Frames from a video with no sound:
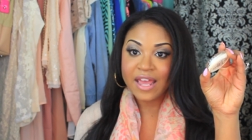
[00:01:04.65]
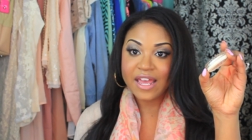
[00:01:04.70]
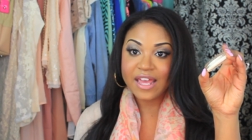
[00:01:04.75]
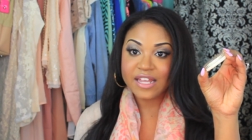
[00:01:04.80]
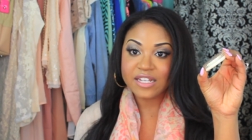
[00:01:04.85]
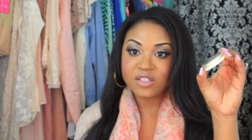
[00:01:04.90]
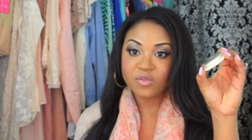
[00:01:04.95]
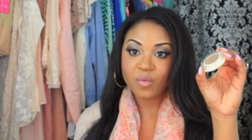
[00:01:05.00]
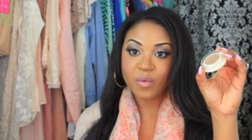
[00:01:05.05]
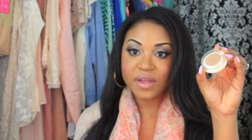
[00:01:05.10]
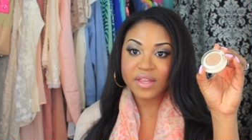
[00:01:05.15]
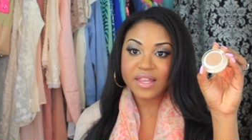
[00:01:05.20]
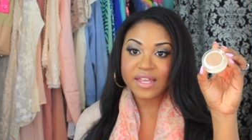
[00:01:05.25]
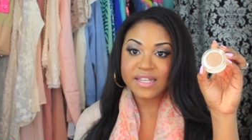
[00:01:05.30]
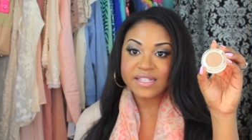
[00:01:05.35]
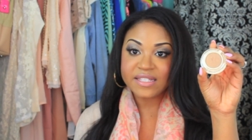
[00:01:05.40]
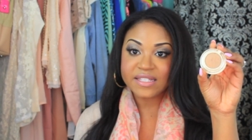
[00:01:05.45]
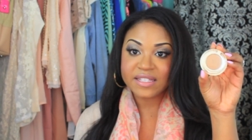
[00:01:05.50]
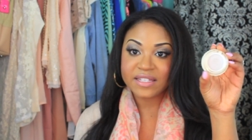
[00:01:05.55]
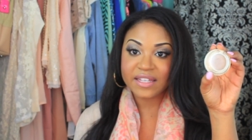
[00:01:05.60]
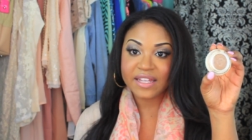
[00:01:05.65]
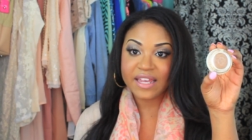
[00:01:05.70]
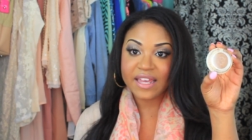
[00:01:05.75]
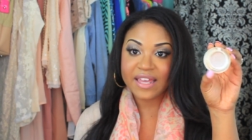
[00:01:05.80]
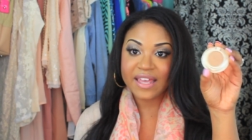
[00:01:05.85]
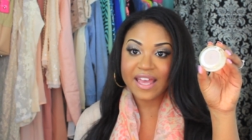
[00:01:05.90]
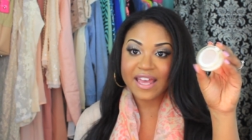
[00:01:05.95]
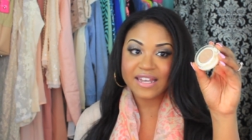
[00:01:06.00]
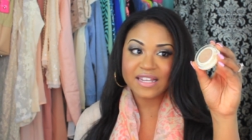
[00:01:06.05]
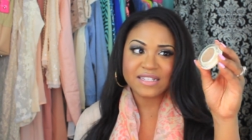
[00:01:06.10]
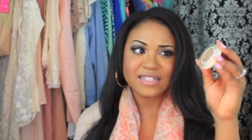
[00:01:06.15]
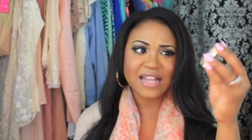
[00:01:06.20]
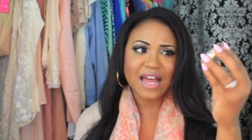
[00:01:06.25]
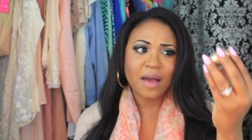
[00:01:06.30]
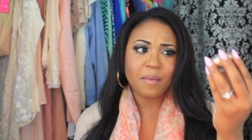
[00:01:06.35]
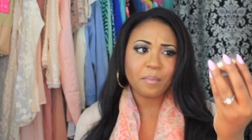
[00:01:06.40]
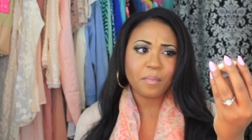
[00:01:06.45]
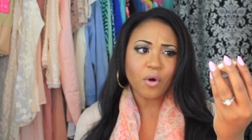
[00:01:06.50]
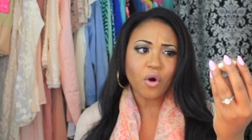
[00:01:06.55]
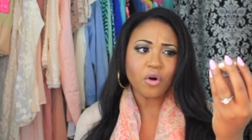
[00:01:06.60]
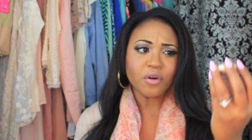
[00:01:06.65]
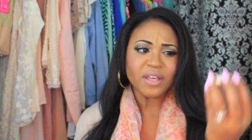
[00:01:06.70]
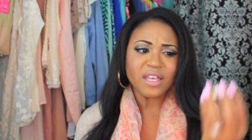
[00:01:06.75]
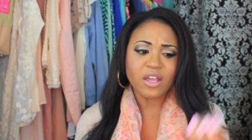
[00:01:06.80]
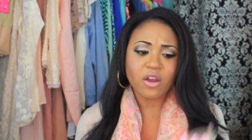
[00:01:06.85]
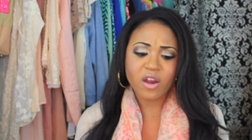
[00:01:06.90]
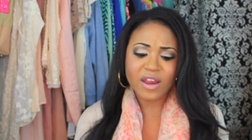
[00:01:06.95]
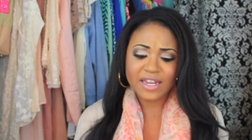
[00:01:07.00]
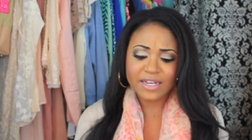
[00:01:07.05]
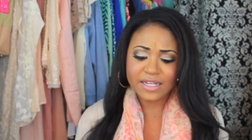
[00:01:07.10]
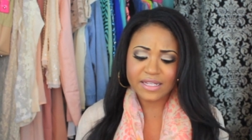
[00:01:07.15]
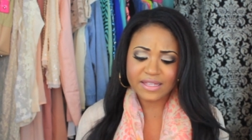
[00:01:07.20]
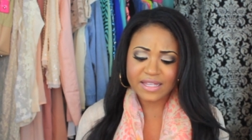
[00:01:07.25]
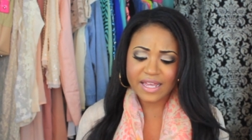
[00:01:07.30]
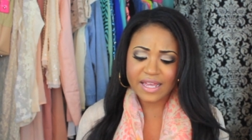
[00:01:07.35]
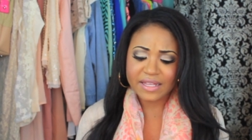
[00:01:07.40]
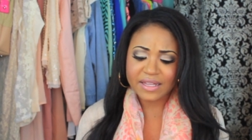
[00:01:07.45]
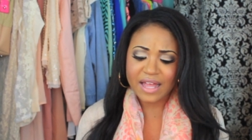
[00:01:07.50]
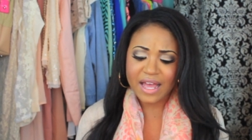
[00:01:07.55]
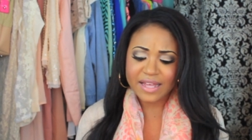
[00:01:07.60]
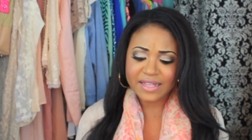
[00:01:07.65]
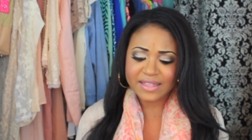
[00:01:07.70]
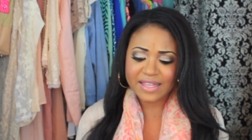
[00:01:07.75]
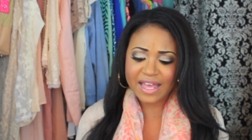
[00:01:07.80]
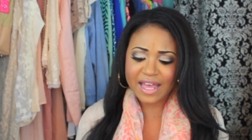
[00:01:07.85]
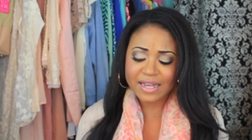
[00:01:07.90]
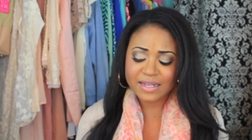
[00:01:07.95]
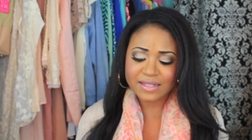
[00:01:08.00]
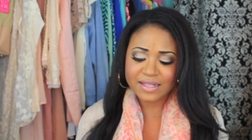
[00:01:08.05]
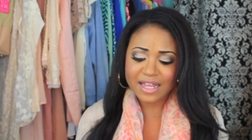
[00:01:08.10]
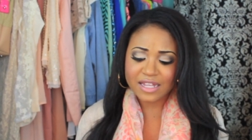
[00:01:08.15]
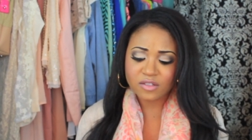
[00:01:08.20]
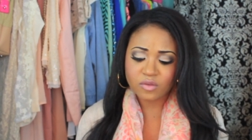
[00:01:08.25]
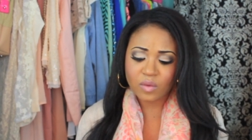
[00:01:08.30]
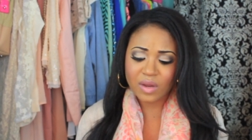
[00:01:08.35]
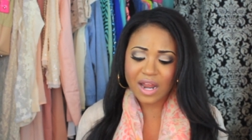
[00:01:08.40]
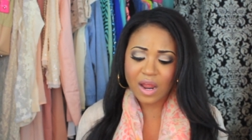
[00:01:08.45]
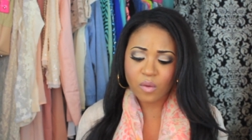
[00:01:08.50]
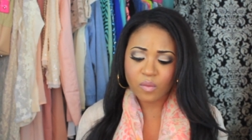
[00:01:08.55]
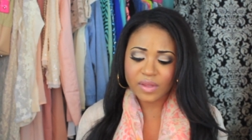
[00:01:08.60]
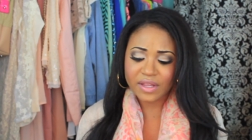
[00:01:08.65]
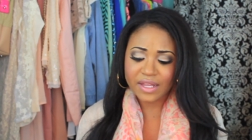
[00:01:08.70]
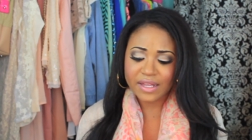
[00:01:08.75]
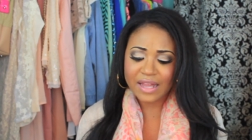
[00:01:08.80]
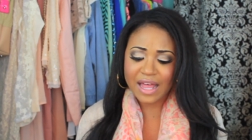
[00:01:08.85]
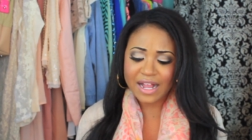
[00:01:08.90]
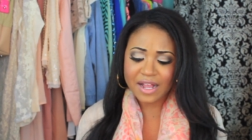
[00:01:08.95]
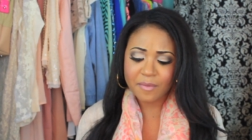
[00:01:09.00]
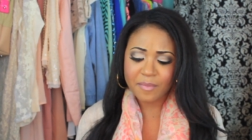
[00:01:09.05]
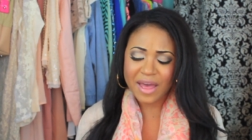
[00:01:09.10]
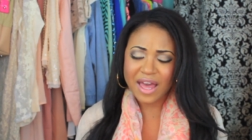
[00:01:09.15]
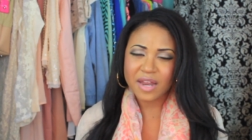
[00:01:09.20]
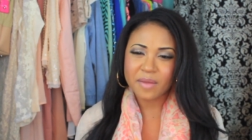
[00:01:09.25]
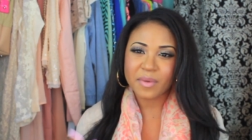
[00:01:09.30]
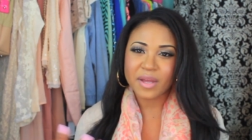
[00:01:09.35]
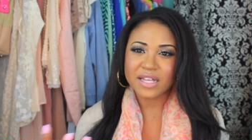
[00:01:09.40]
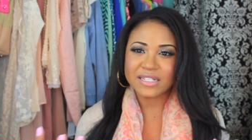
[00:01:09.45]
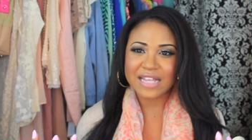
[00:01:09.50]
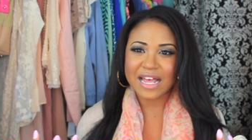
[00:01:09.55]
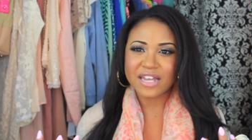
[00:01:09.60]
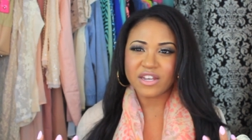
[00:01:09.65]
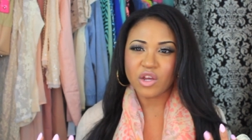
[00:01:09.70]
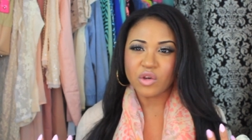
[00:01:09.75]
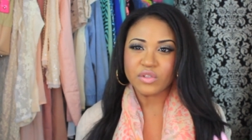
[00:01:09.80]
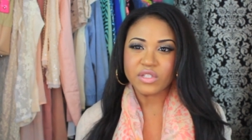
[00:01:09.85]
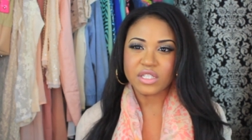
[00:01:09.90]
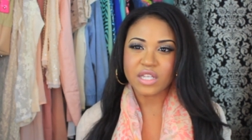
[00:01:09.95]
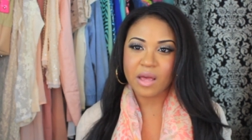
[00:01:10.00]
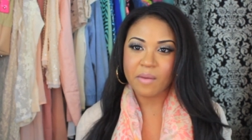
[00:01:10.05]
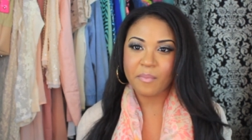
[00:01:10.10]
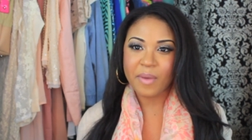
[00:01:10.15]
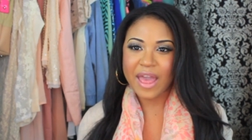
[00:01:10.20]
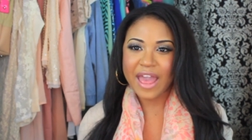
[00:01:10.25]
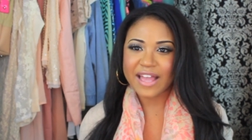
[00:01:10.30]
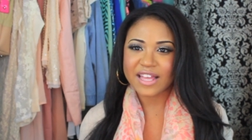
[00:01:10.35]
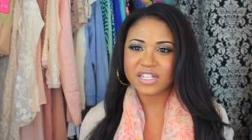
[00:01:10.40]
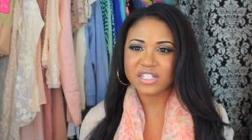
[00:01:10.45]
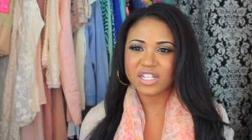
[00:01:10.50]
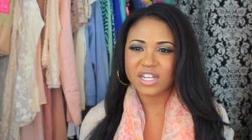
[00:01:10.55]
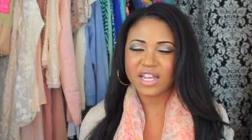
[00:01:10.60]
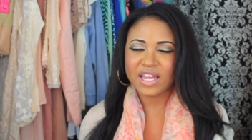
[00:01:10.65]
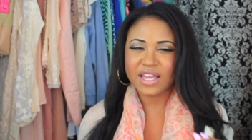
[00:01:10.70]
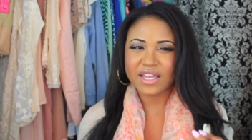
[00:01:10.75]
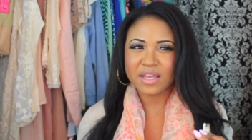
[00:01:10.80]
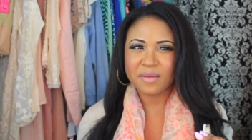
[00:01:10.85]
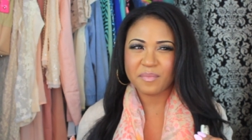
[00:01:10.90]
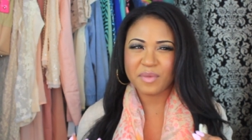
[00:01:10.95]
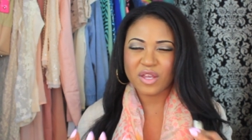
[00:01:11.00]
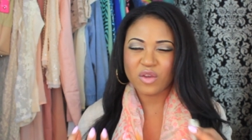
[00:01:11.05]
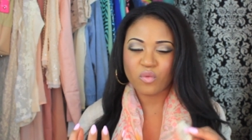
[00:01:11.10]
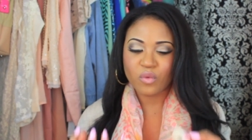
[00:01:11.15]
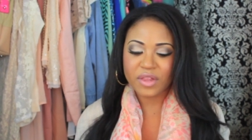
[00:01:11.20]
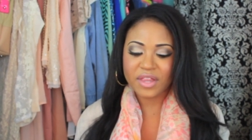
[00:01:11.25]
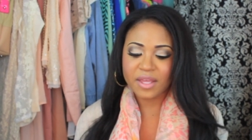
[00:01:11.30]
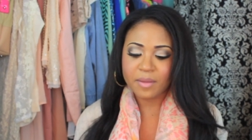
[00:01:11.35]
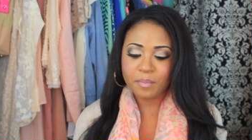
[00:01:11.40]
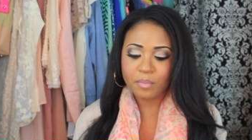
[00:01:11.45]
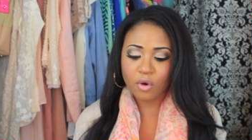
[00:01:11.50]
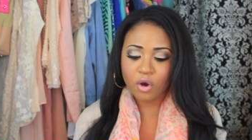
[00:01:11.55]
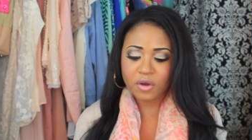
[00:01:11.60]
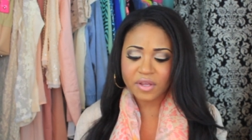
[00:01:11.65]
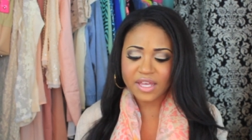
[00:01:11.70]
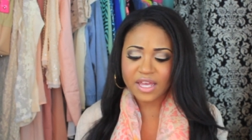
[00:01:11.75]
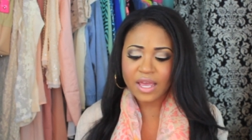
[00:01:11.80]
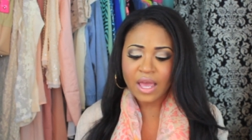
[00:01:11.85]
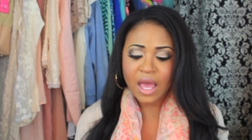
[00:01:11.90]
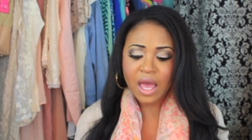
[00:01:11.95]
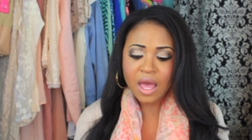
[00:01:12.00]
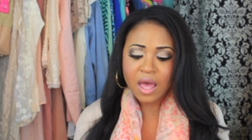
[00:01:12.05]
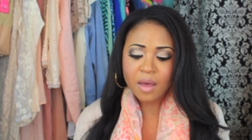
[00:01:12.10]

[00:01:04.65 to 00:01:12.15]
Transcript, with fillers: It's really sleek and it's not bulky or anything like that. That's what I really like about it because I know some packaging, it can be really bulky.